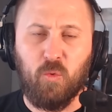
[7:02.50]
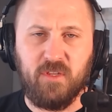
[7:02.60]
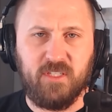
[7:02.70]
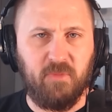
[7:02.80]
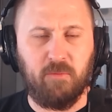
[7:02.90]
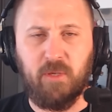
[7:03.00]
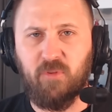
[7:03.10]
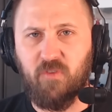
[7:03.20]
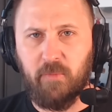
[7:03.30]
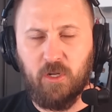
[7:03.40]
with some of the
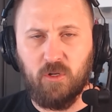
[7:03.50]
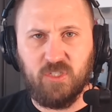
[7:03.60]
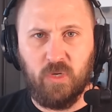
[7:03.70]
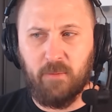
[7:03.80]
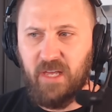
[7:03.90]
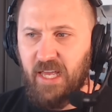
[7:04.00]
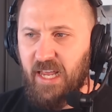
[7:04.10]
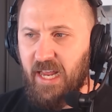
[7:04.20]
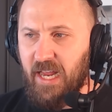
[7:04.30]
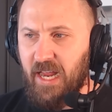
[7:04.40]
people from Adult Swim,
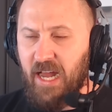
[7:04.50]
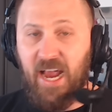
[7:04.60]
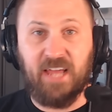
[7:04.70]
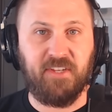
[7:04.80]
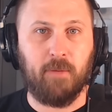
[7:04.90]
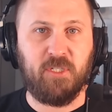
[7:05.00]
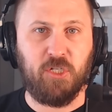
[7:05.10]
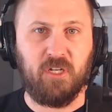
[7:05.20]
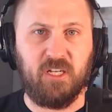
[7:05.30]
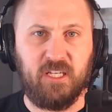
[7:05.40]
and I had the
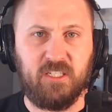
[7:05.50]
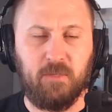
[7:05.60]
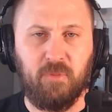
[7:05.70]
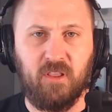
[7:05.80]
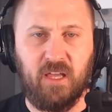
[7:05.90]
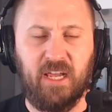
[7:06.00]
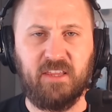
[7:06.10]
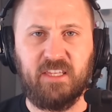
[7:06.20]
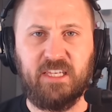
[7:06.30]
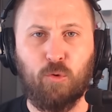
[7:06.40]
opportunity to play
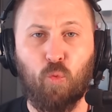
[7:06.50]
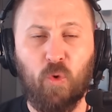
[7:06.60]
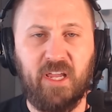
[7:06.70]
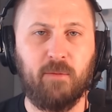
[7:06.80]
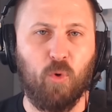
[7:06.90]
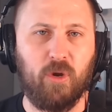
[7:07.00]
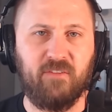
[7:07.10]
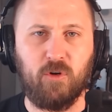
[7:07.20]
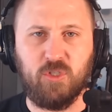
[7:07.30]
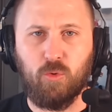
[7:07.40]
the Rick and Morty
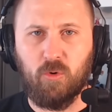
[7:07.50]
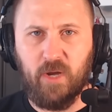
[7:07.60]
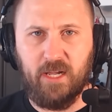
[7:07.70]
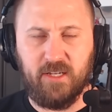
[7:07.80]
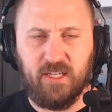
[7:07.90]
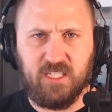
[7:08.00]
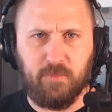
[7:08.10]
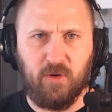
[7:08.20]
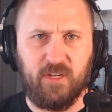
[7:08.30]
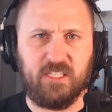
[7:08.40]
virtual reality
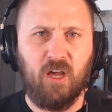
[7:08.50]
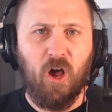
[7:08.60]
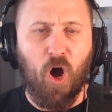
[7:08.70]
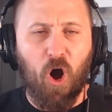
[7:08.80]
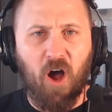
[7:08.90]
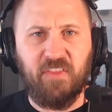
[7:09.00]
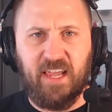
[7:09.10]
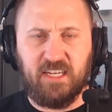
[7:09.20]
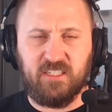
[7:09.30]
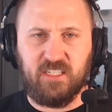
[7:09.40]
experience on
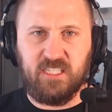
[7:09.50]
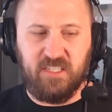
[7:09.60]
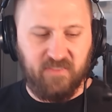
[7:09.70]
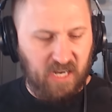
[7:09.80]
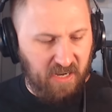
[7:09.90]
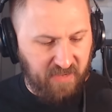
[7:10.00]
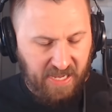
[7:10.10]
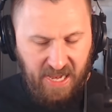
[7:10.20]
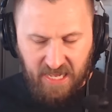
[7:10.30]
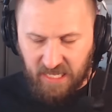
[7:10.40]
the HTC Vive,
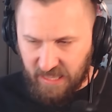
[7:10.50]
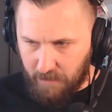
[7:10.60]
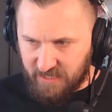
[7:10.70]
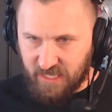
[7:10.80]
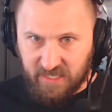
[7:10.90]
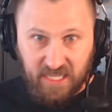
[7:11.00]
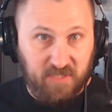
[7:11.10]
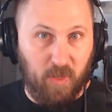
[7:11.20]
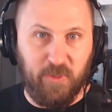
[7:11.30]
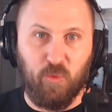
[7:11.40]
and let me tell you, that's
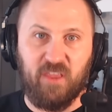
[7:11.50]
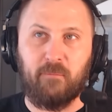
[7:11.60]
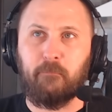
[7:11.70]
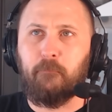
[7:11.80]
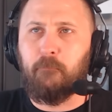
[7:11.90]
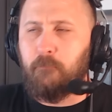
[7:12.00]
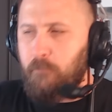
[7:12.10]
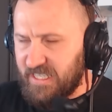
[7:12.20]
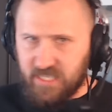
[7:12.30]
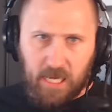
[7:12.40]
probably one of the
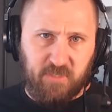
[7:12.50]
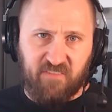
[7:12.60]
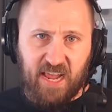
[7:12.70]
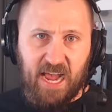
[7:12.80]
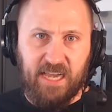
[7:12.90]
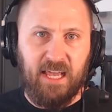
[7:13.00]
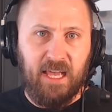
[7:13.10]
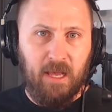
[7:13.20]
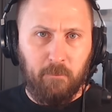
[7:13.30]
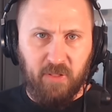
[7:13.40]
best times I've had
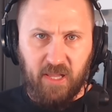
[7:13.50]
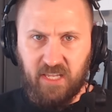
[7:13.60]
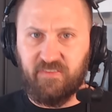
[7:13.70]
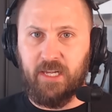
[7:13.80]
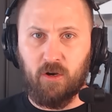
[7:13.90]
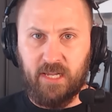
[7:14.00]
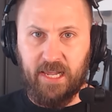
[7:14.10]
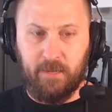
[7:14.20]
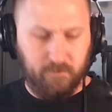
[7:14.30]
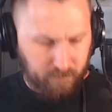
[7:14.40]
playing a VR
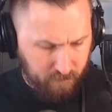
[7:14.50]
game.